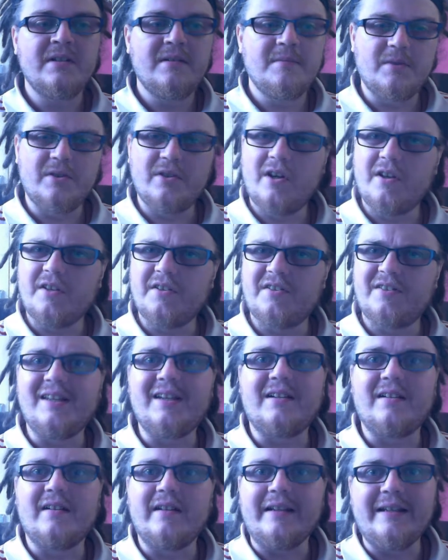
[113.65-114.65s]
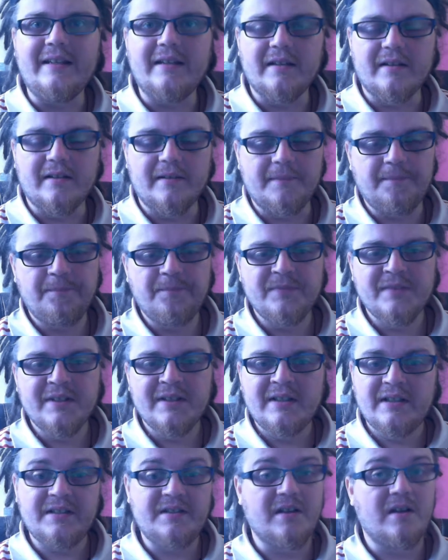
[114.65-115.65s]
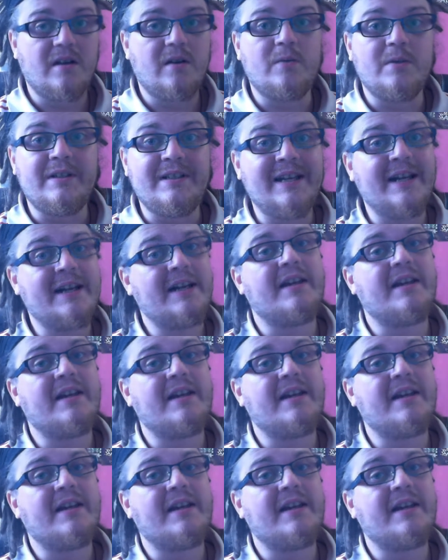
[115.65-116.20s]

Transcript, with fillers: but not sickly either. So yet